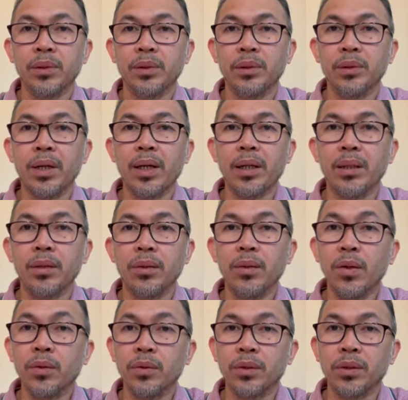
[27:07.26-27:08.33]
take
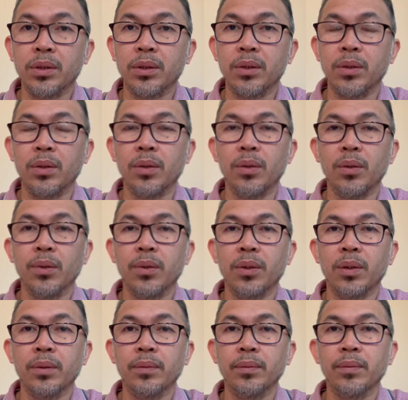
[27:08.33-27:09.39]
note,
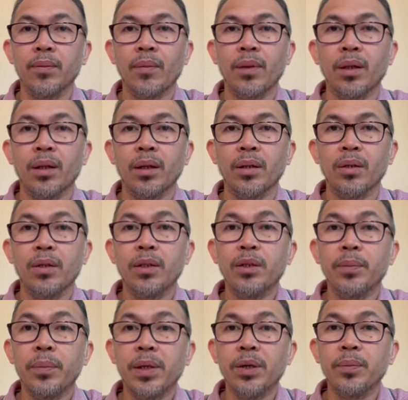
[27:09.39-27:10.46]
or you need to
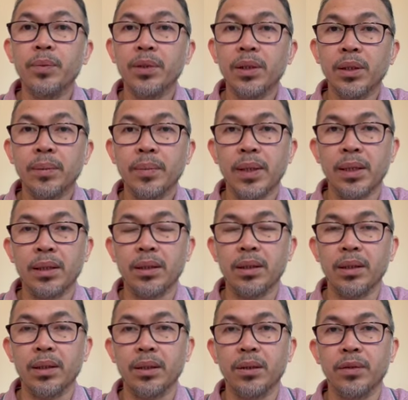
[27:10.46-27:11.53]
be observant
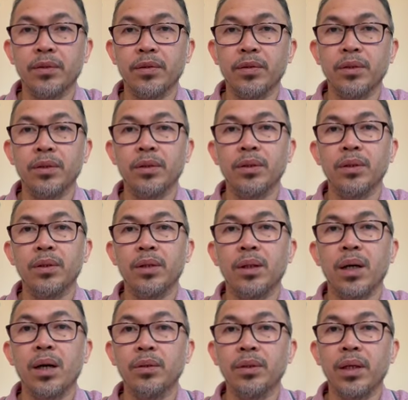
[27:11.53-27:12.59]
on
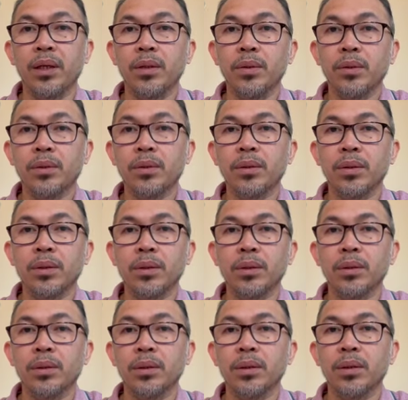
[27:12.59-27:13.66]
how they look,
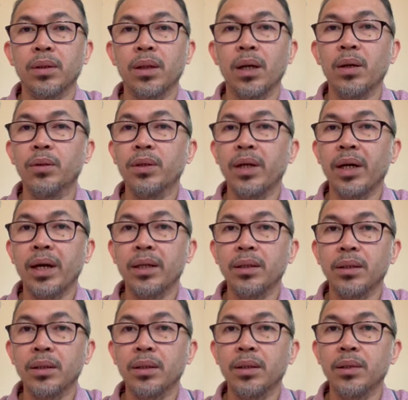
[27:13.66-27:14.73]
how they
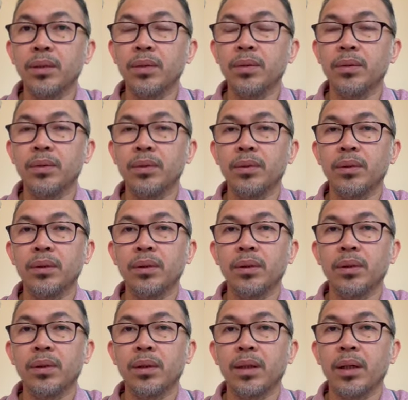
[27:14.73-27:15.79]
answer you,
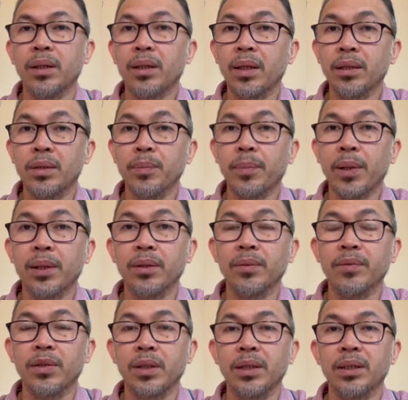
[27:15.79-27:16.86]
and that's part of
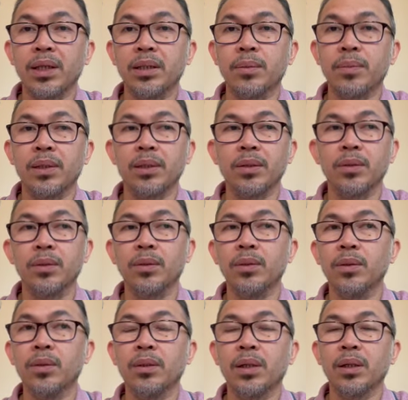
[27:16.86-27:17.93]
your assessment. So you
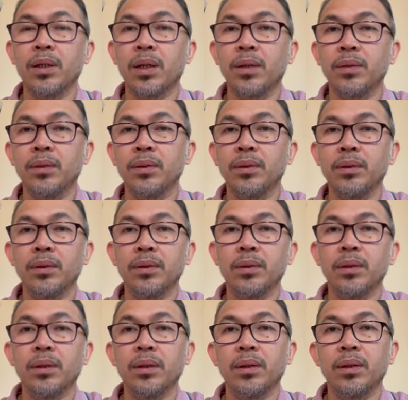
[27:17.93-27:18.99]
look around
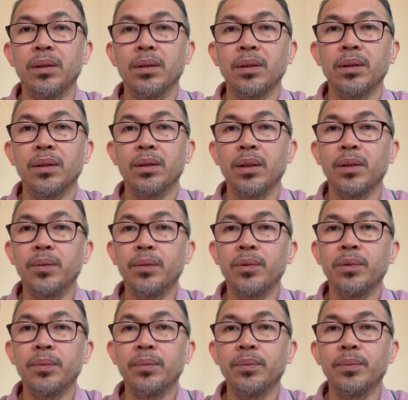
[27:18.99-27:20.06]
the
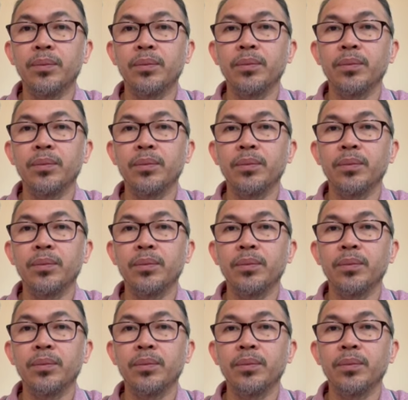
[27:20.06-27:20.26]
room,